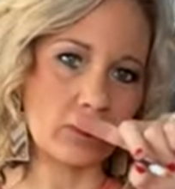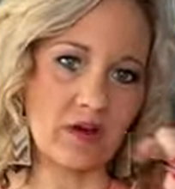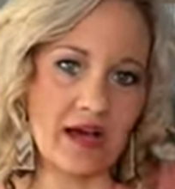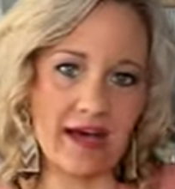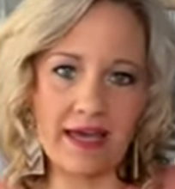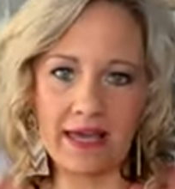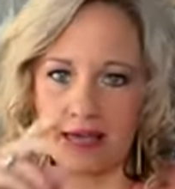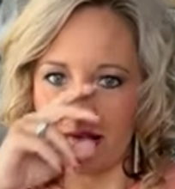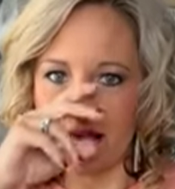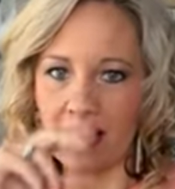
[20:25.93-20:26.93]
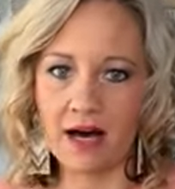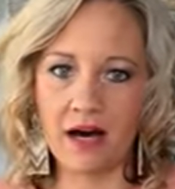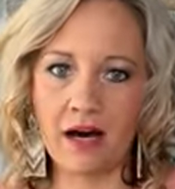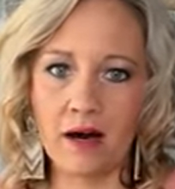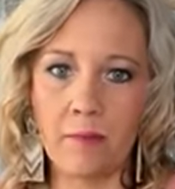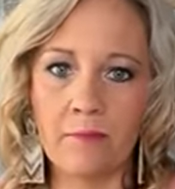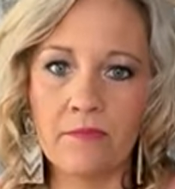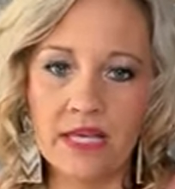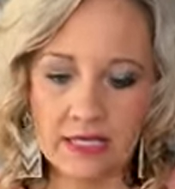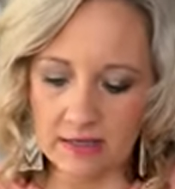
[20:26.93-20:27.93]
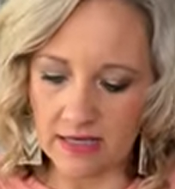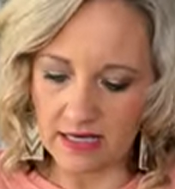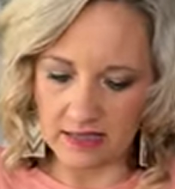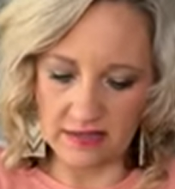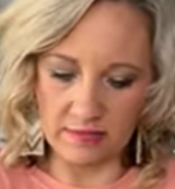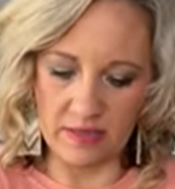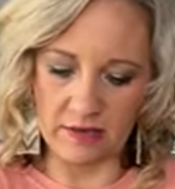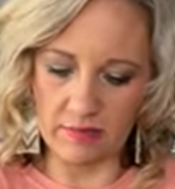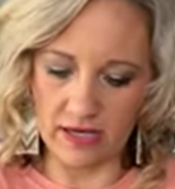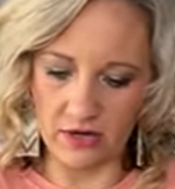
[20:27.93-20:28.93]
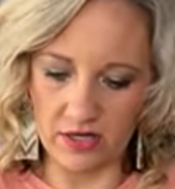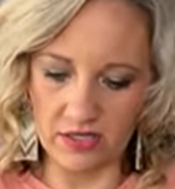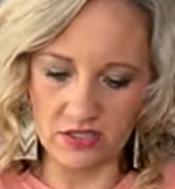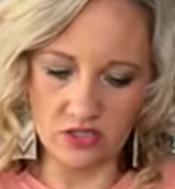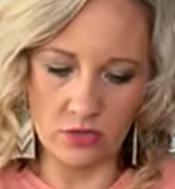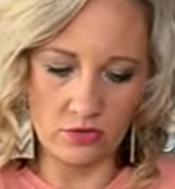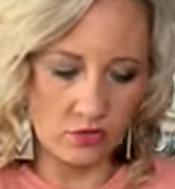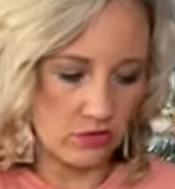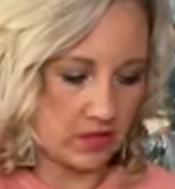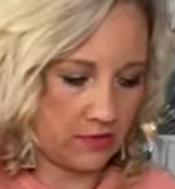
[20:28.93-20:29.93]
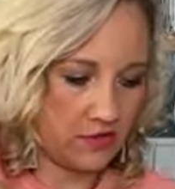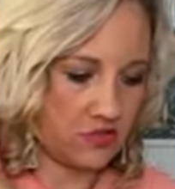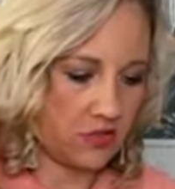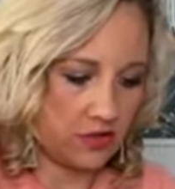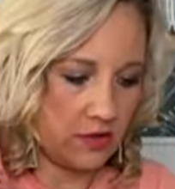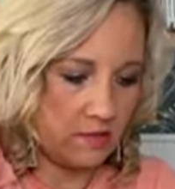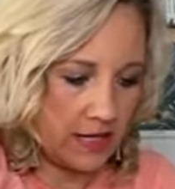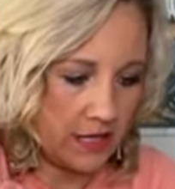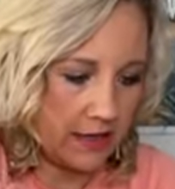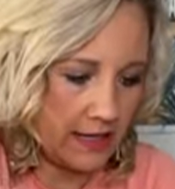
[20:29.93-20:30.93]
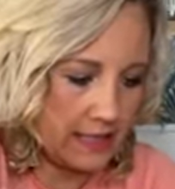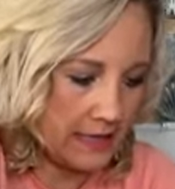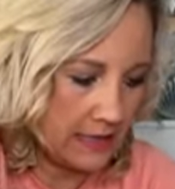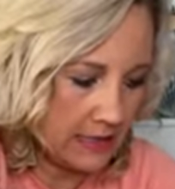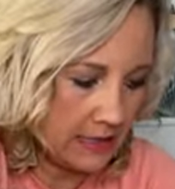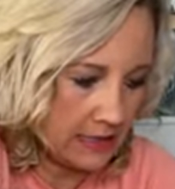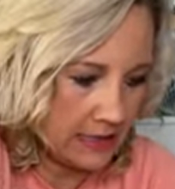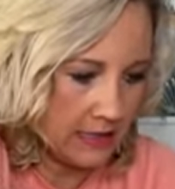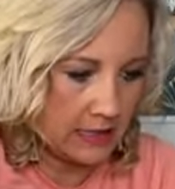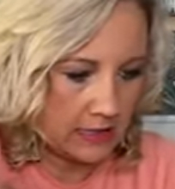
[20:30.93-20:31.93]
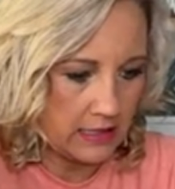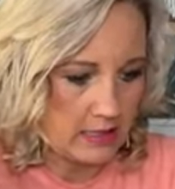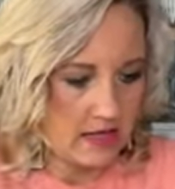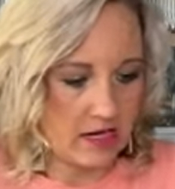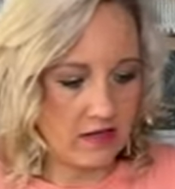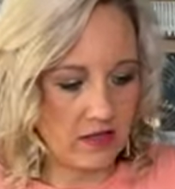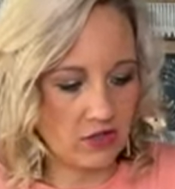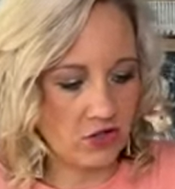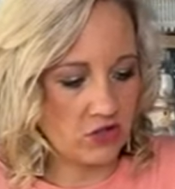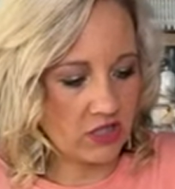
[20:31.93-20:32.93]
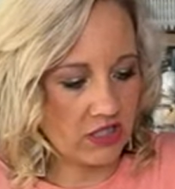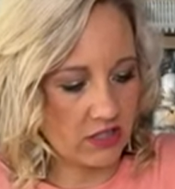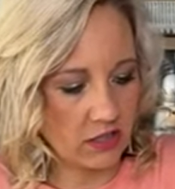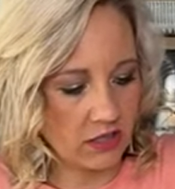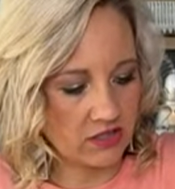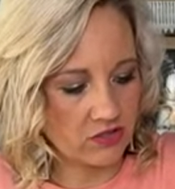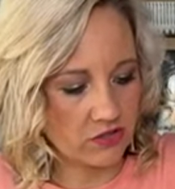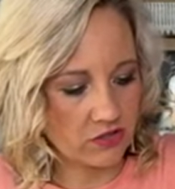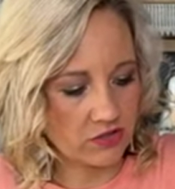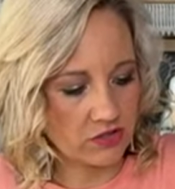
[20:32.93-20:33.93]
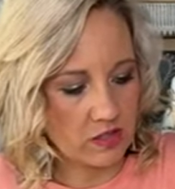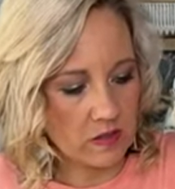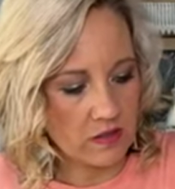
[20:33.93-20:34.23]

Okay. Yes, the pink background is so cute. Now we're going to start on the berries. And they're usually in clusters.